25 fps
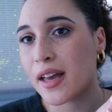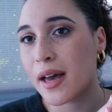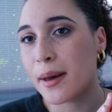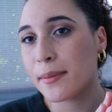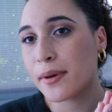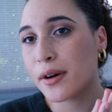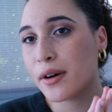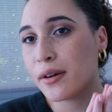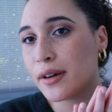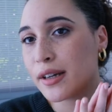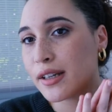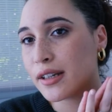
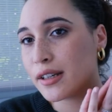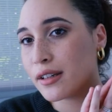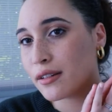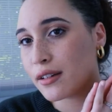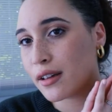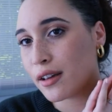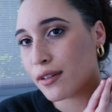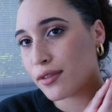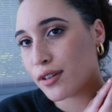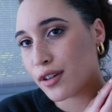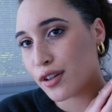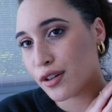I'm going to
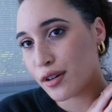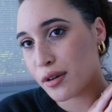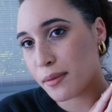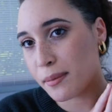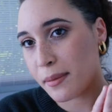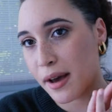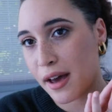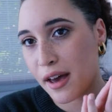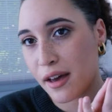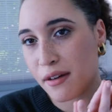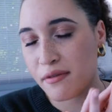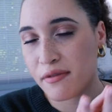give you
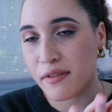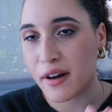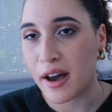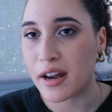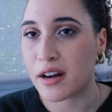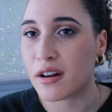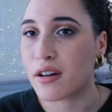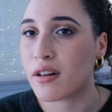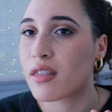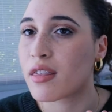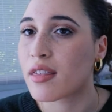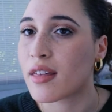my
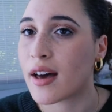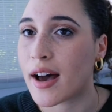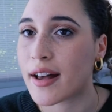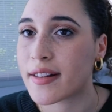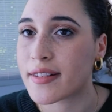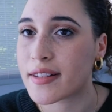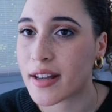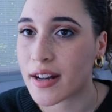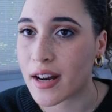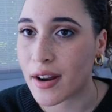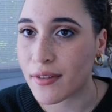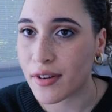final
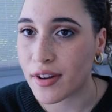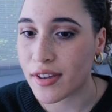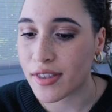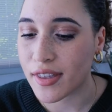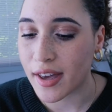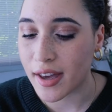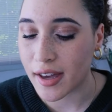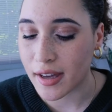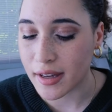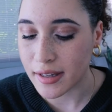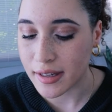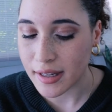thoughts on
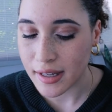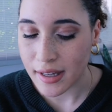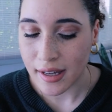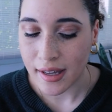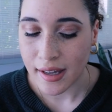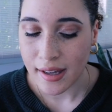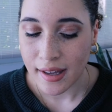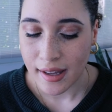everything,